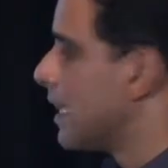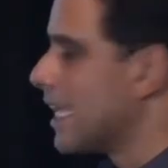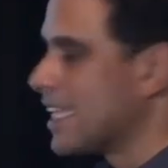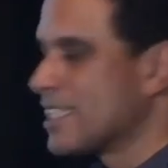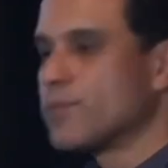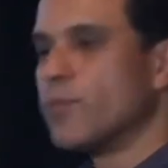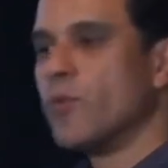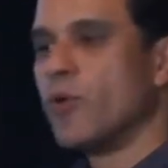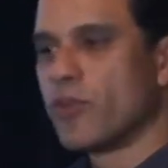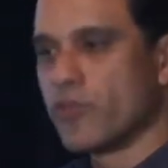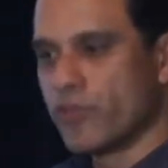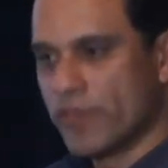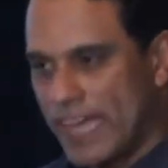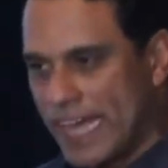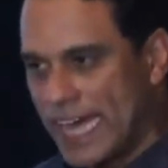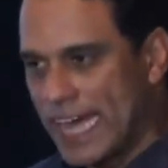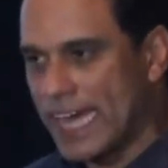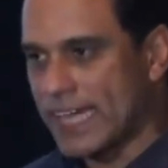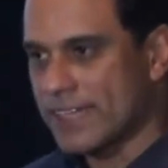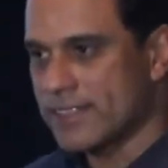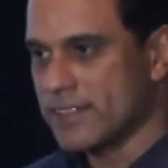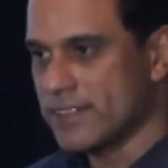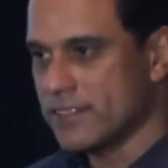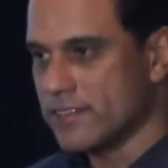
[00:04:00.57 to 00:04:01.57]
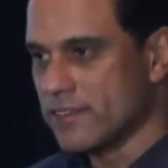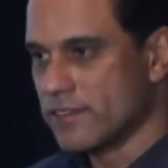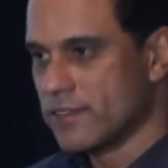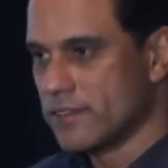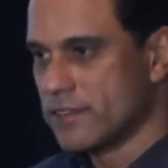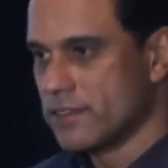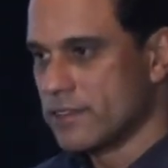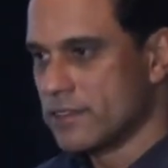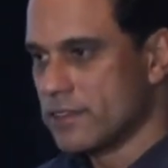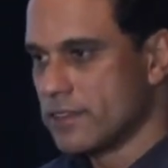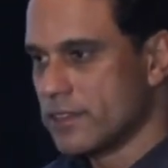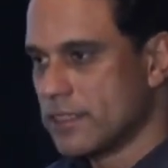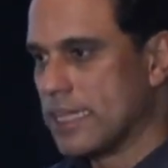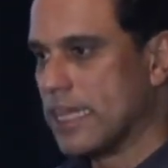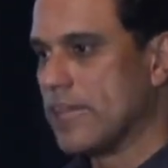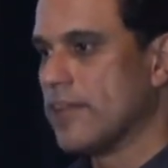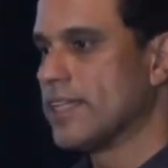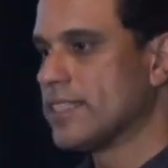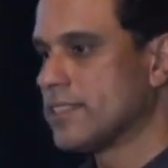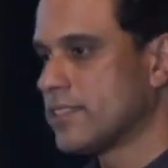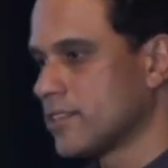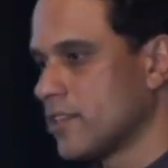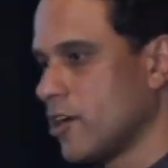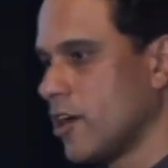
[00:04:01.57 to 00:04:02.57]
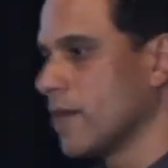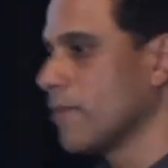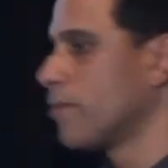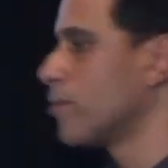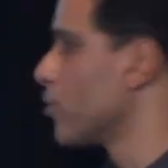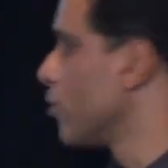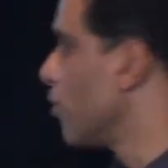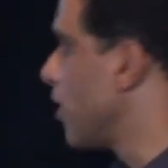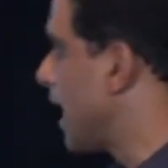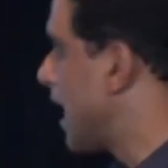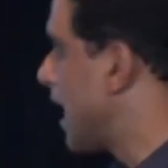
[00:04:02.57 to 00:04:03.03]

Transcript: That's more reactive. Now let's talk